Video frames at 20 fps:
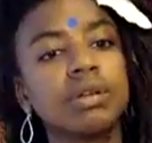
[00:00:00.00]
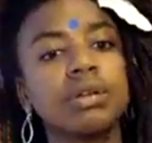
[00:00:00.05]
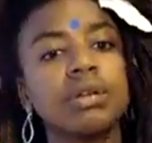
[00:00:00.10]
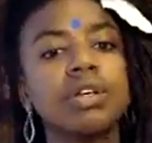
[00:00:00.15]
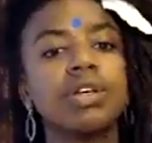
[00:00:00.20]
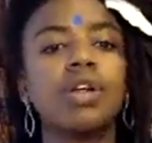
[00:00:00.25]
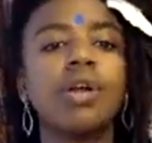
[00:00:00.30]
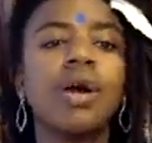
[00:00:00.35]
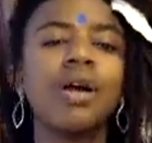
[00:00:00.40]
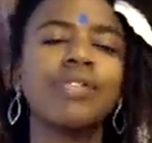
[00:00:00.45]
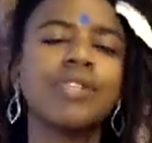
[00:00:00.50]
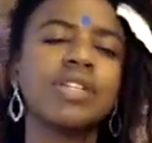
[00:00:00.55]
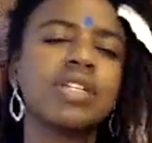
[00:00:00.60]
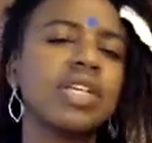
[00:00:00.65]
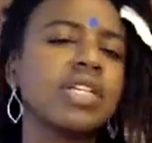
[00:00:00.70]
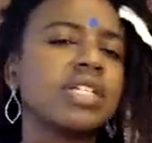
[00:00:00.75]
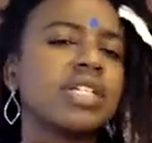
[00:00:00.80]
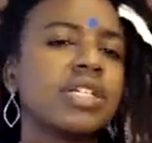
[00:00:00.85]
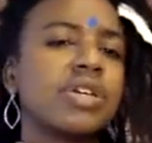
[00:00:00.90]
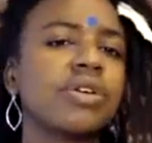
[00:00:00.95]
You don't have to
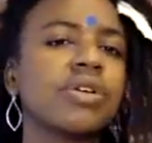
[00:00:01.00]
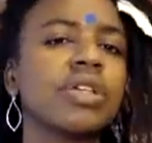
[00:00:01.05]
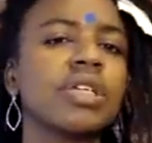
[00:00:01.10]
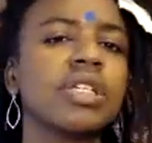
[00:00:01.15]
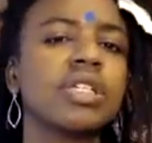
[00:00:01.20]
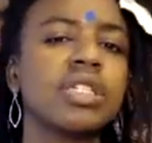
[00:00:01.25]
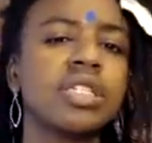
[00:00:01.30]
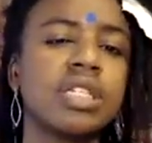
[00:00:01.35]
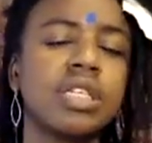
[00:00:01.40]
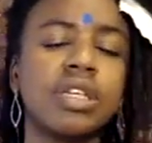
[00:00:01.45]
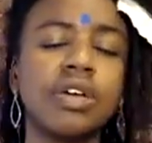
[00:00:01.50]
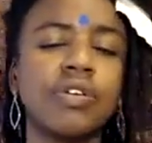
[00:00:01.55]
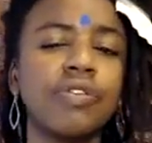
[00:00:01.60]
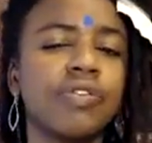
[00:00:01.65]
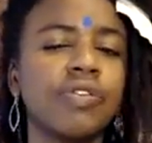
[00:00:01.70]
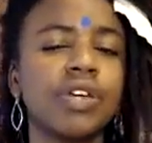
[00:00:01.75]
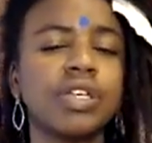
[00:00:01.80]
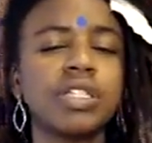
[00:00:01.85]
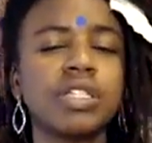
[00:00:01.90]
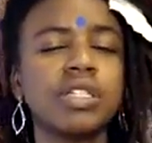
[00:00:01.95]
necessarily see their
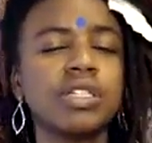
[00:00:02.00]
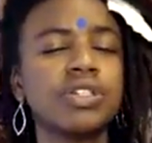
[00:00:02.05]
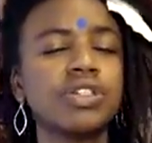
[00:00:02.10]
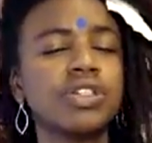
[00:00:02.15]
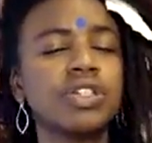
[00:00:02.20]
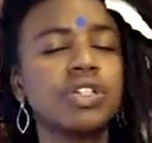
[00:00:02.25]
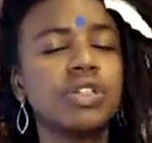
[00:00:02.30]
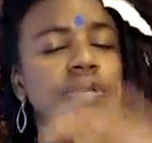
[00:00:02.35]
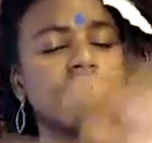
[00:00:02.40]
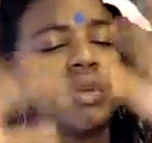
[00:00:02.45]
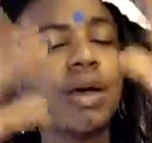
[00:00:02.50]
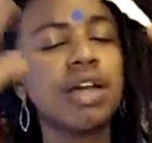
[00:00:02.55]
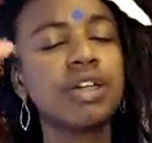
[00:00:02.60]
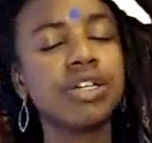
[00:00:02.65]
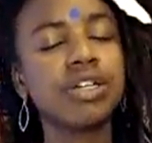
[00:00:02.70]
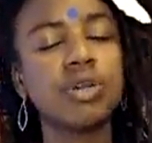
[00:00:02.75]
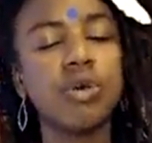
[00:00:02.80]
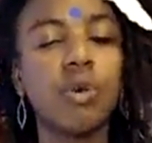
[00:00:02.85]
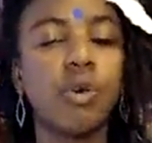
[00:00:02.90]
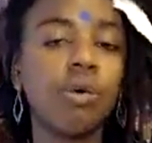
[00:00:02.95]
faces, just
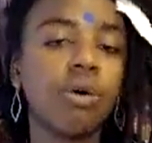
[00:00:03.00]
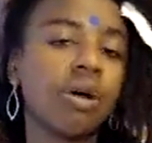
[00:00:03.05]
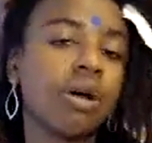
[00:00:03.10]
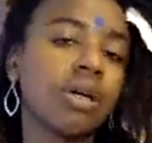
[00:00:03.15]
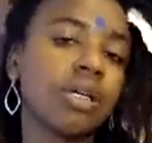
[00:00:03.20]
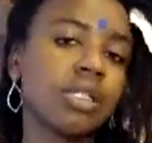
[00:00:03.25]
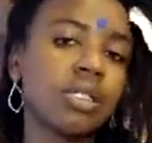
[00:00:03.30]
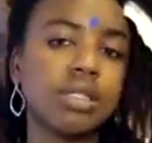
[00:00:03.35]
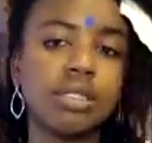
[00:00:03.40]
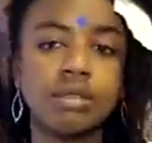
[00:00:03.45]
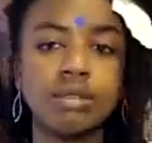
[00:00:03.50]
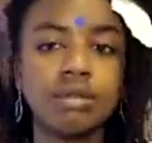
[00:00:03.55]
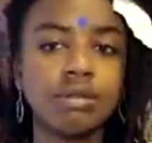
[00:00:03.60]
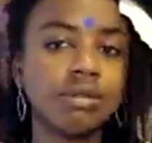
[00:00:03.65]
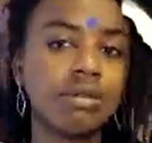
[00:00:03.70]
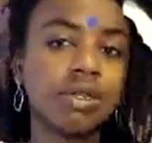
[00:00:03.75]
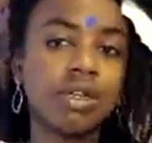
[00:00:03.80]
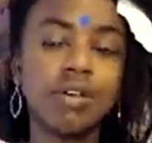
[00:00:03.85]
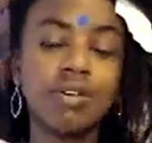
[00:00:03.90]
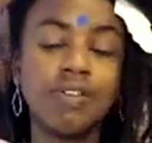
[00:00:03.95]
imagine auras,
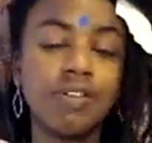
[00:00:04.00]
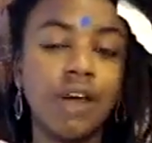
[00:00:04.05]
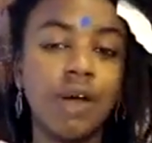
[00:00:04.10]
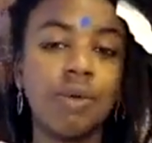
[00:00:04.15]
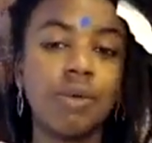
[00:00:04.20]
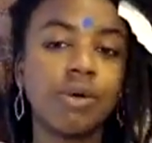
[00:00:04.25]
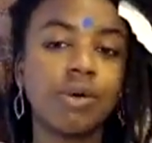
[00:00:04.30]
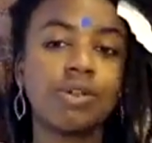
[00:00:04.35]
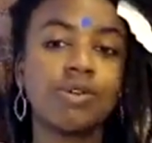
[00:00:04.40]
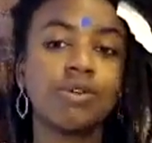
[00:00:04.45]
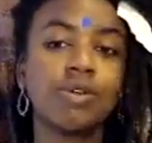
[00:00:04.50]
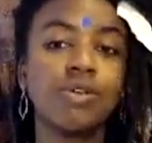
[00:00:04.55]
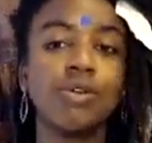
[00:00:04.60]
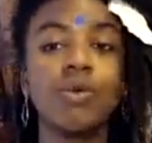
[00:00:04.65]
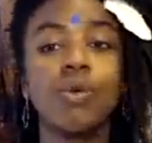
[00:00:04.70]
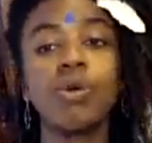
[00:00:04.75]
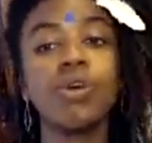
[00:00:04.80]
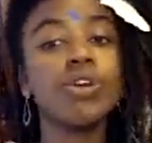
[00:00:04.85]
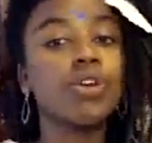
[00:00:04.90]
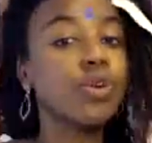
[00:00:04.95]
if that works for you.
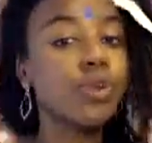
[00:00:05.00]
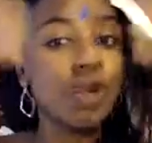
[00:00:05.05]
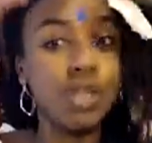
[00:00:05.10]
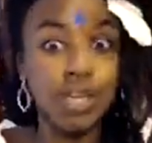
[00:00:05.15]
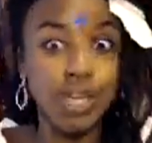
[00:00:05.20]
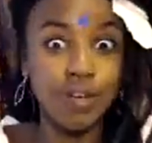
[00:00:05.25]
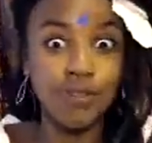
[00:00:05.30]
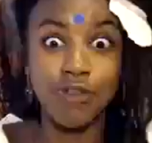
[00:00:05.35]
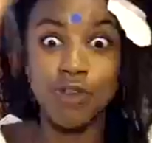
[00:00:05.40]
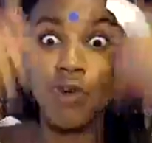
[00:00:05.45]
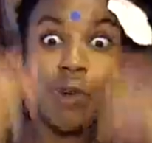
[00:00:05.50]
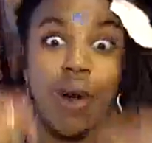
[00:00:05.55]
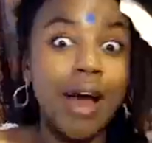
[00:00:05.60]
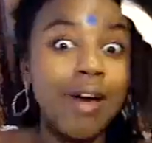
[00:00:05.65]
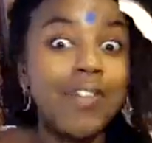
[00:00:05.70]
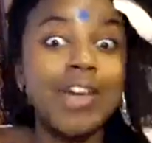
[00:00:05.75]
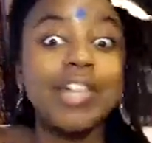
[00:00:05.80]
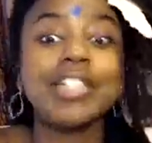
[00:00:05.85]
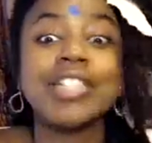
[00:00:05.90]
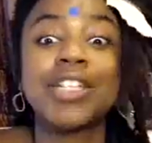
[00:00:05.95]
Or you could, if you
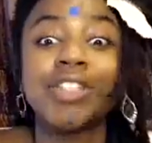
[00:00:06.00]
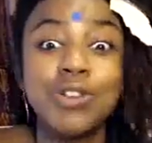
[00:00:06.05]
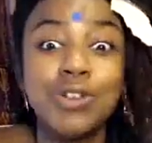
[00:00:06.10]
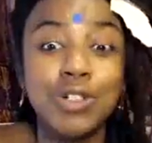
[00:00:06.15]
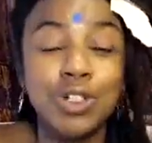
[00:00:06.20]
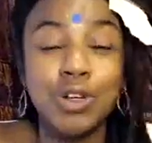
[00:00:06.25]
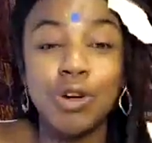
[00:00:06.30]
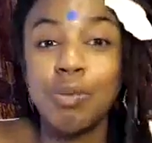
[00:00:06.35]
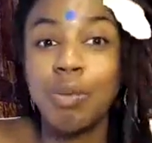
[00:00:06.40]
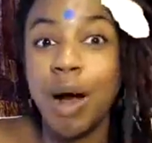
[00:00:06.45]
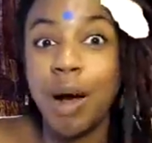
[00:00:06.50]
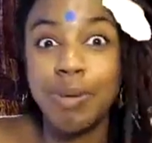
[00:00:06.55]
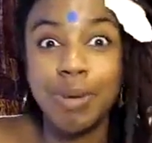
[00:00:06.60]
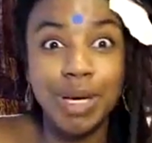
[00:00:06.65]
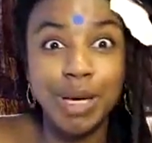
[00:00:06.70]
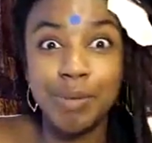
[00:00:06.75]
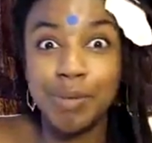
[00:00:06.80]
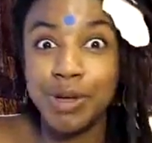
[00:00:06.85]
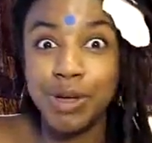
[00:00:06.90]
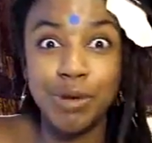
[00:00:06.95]
have ancestors that are
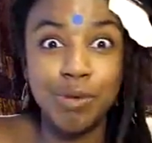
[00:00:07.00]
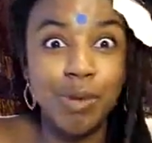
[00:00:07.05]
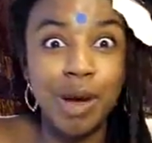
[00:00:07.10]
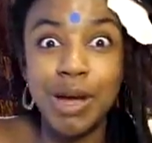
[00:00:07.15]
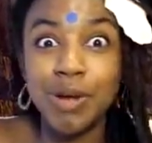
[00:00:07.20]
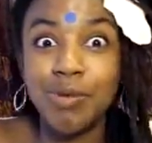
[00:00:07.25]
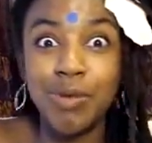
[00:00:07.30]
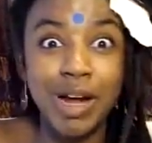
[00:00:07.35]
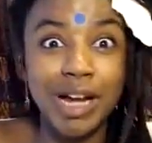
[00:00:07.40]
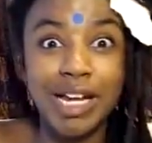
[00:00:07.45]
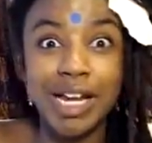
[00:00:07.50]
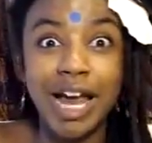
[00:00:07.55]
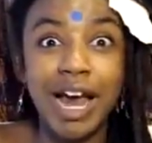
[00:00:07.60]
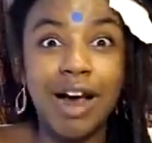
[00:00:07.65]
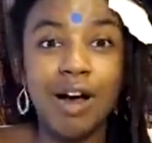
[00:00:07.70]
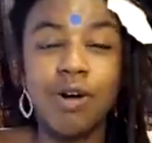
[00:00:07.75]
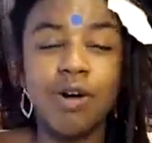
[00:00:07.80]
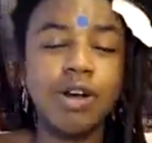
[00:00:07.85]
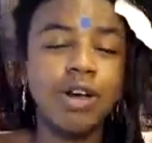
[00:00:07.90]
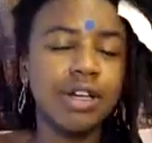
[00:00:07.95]
popping up in your mind right
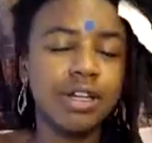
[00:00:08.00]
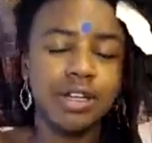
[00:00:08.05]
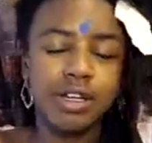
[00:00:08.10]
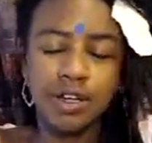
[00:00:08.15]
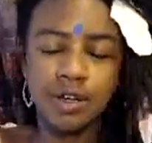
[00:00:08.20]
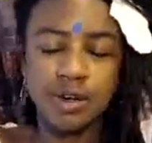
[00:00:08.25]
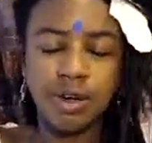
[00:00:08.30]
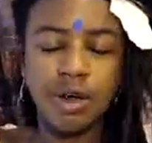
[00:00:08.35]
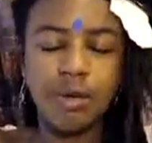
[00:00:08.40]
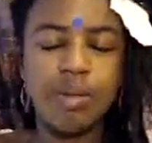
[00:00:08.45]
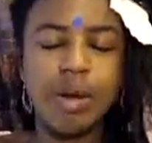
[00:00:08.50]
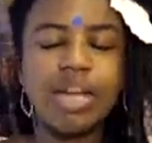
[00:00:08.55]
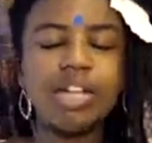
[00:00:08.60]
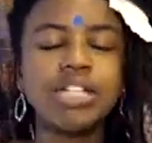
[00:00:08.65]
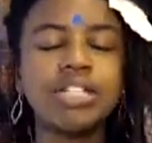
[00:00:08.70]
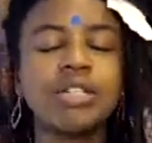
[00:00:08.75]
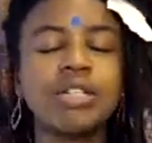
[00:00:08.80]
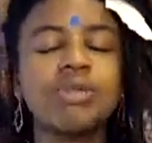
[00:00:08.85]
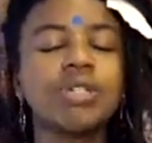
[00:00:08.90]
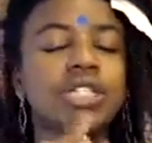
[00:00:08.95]
now,
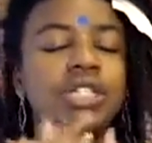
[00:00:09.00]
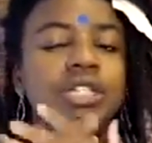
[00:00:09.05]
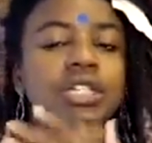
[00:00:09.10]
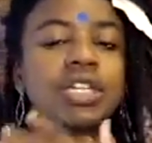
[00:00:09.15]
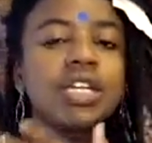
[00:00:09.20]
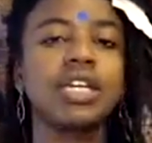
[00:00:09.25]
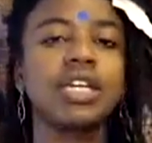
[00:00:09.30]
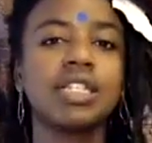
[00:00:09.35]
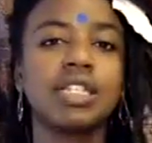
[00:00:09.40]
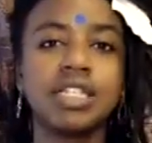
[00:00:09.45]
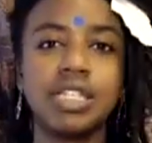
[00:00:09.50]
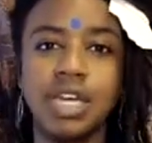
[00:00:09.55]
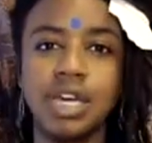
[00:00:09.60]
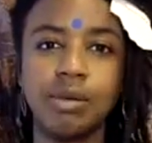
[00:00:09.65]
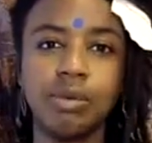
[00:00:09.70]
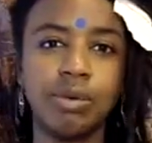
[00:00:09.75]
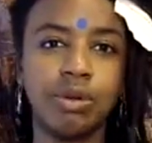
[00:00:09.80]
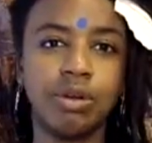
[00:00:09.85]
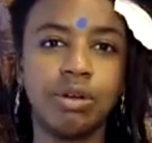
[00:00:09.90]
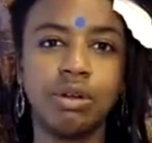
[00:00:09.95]
imagine them just sitting at the
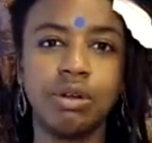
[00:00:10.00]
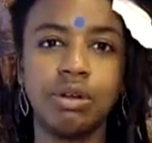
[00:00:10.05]
table.